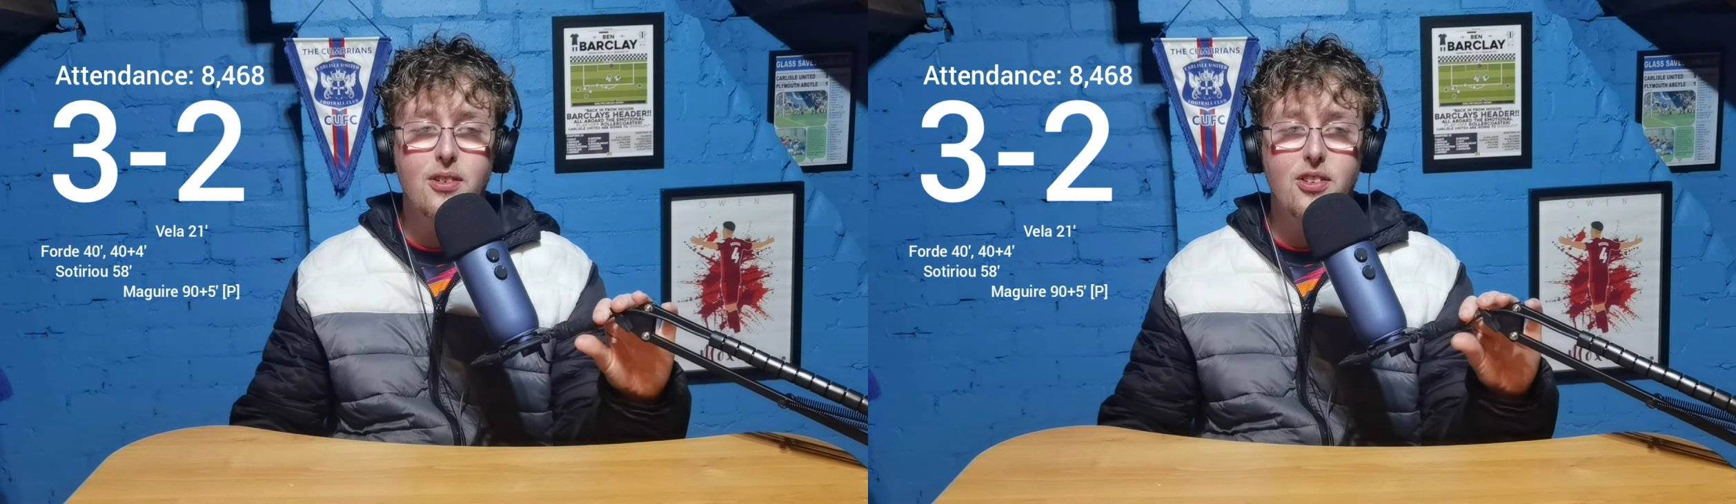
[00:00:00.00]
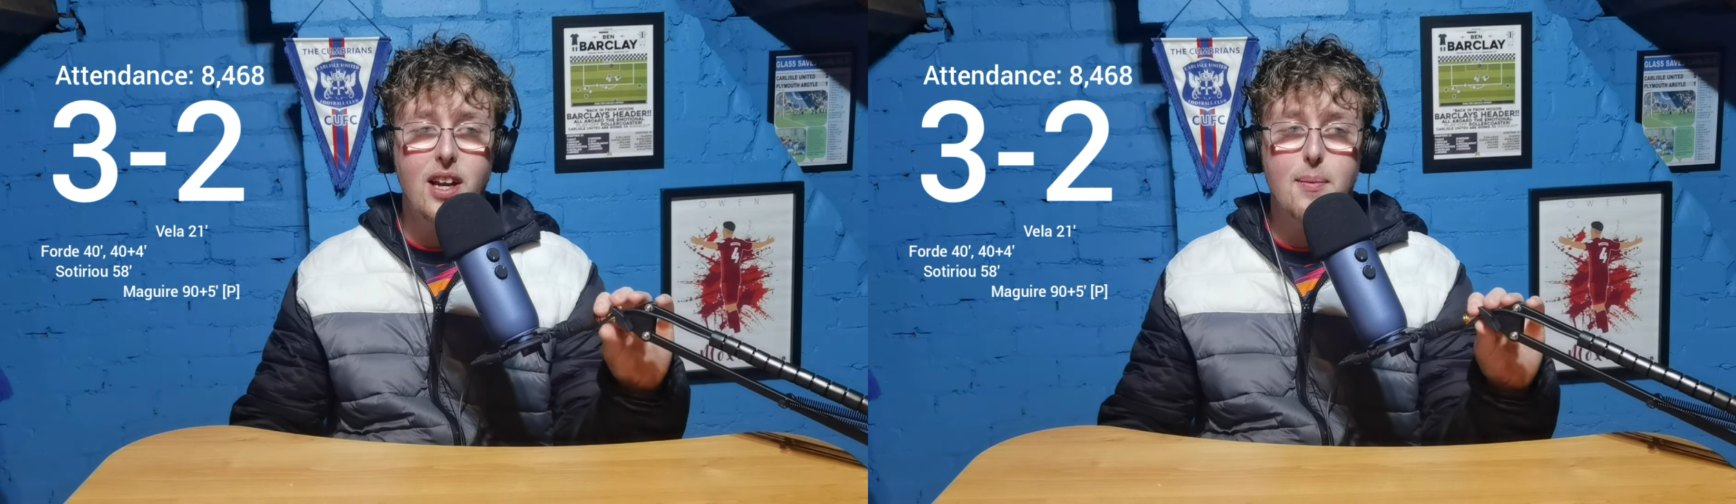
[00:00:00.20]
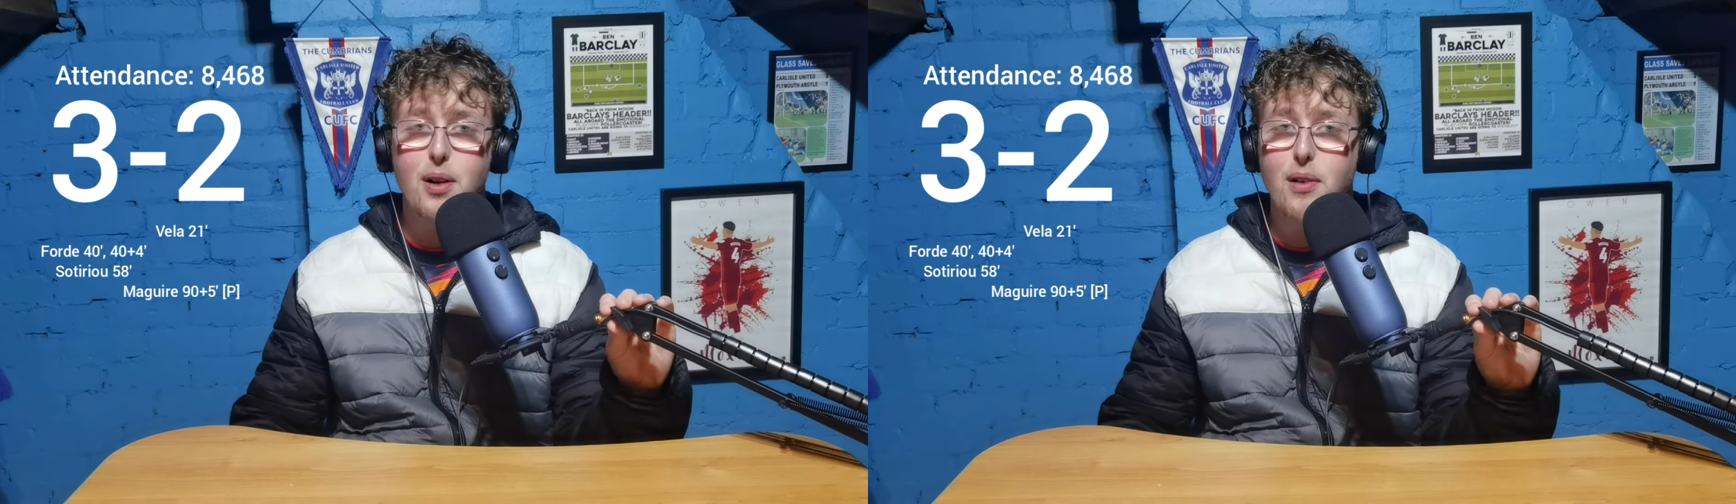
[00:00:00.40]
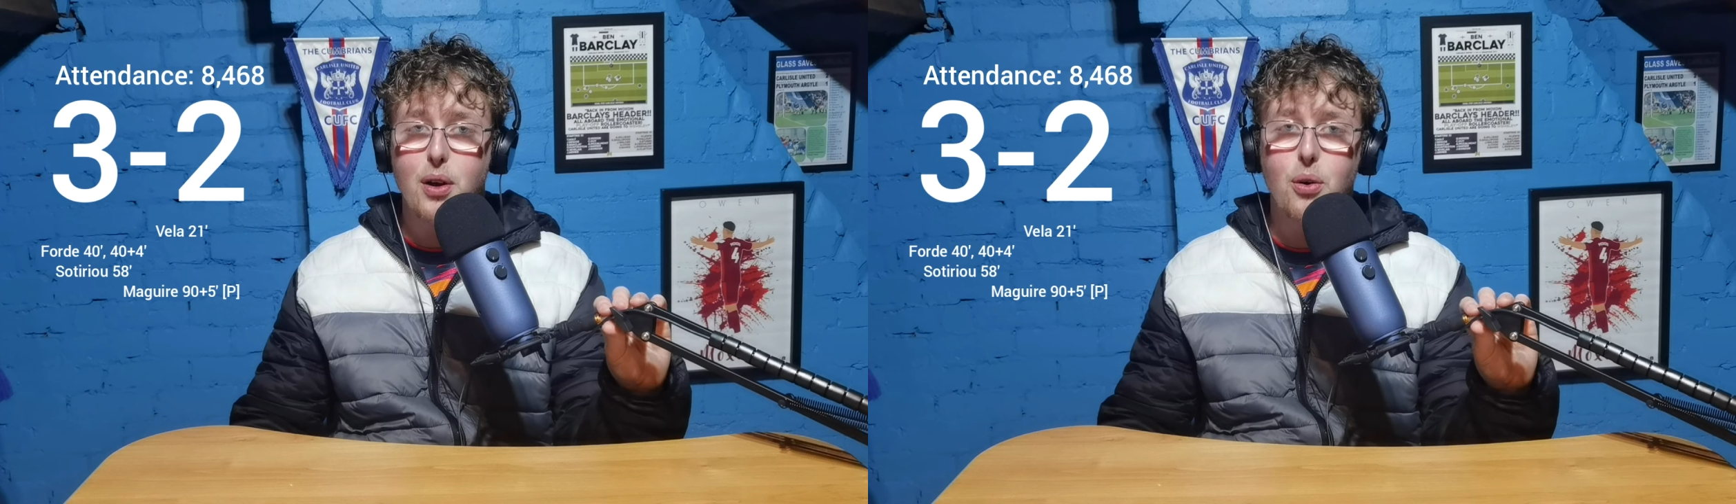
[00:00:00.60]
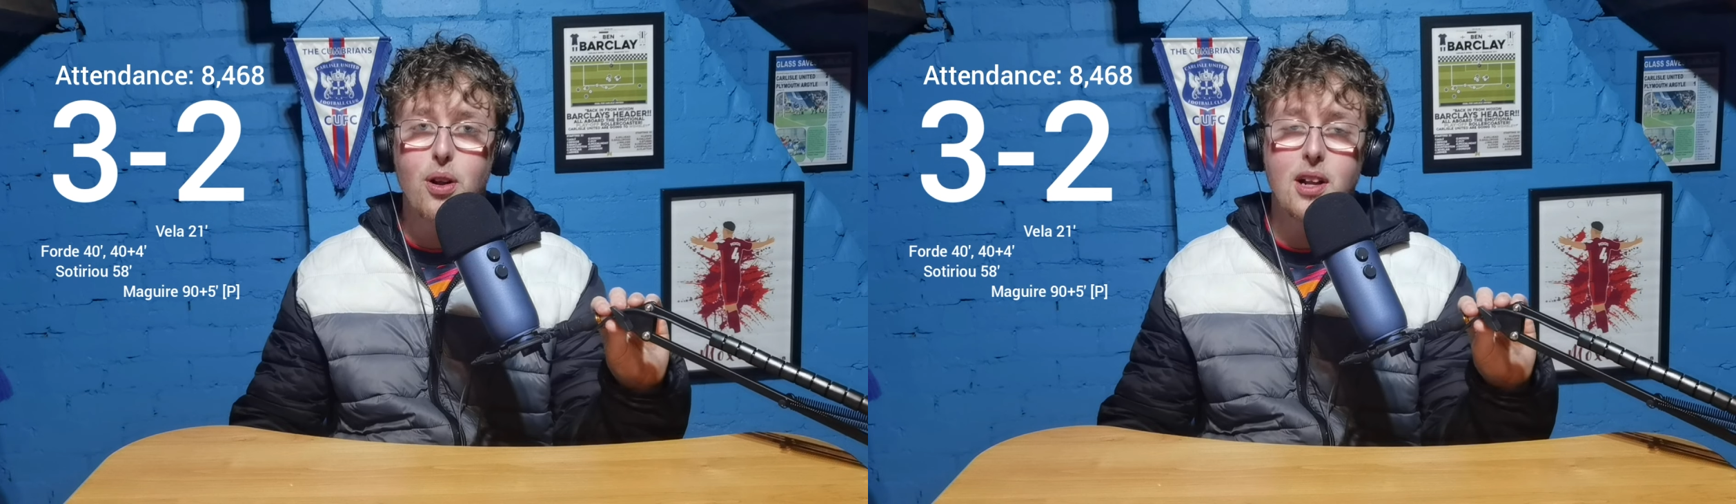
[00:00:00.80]
just get him another
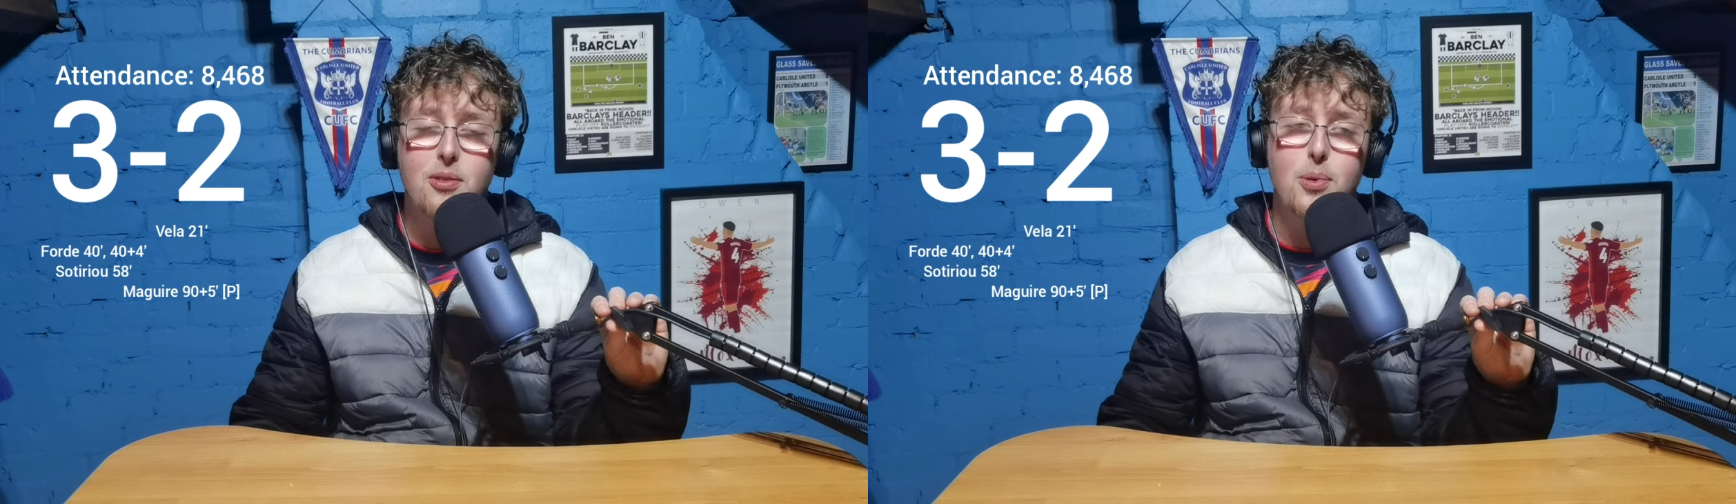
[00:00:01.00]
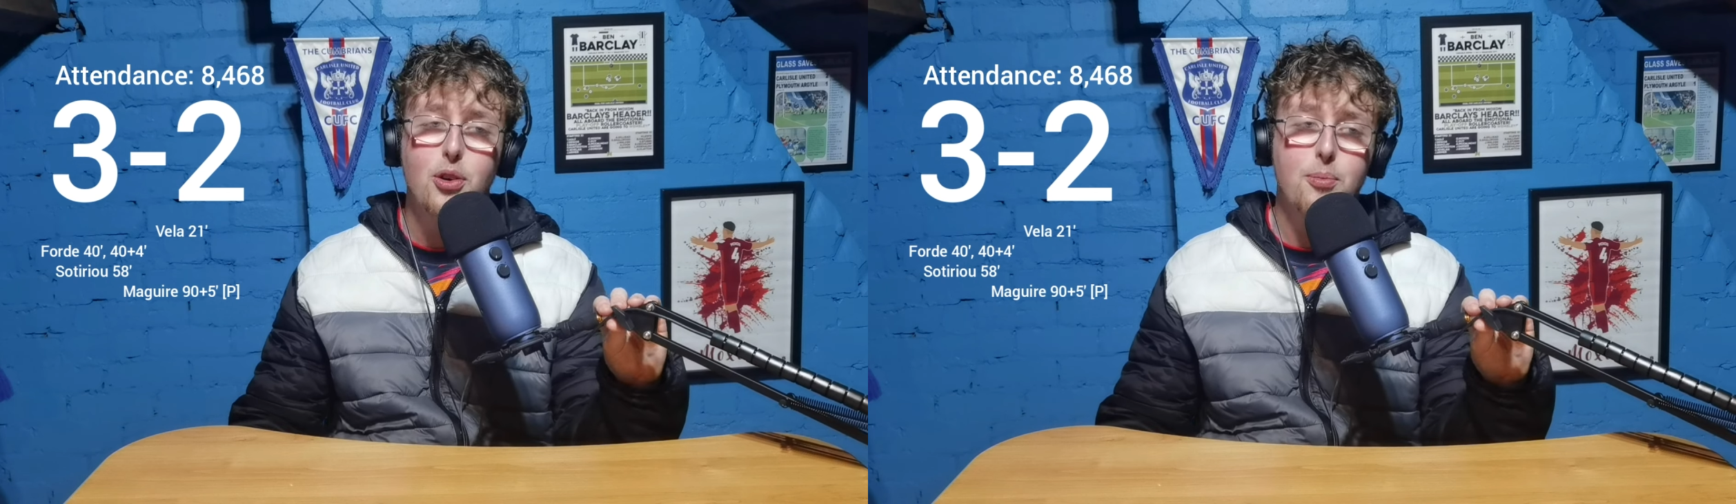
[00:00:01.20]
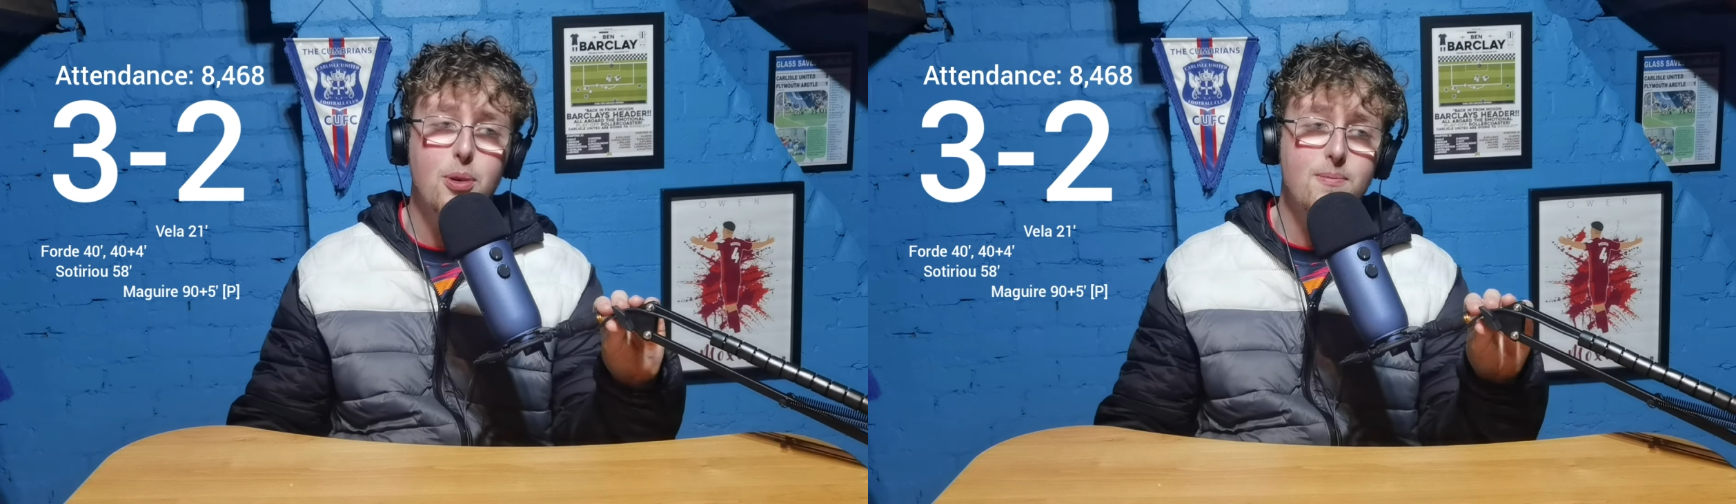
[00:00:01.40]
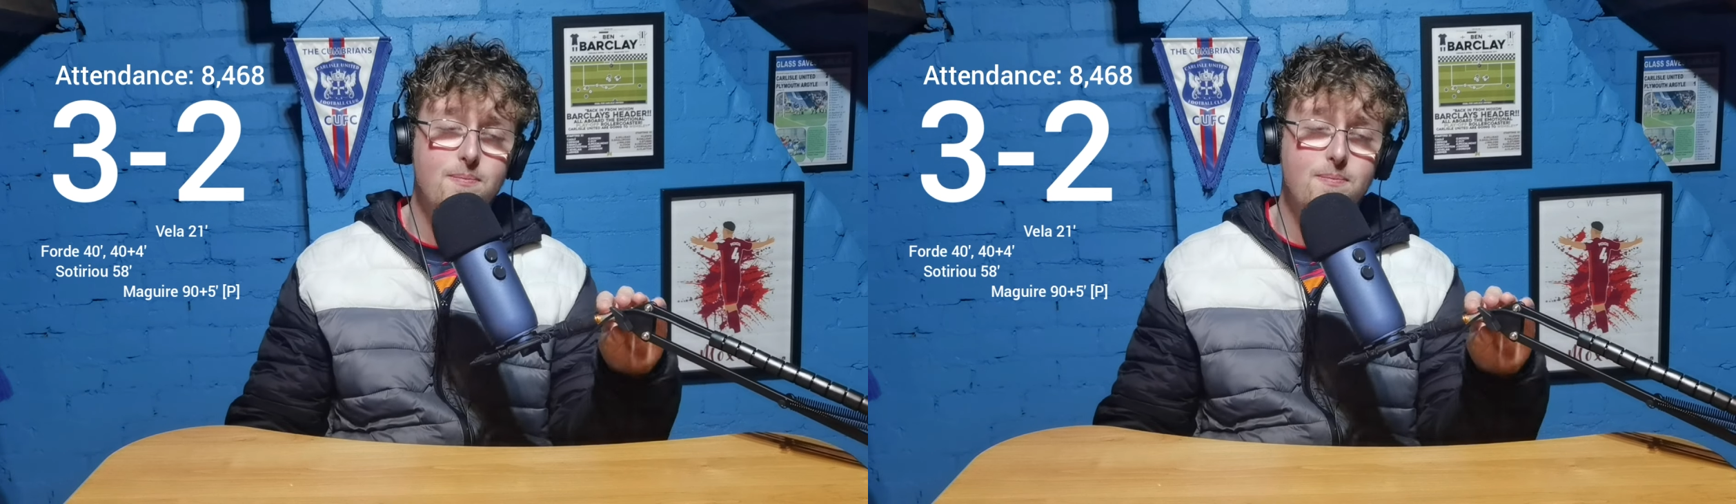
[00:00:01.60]
goal, I suppose, but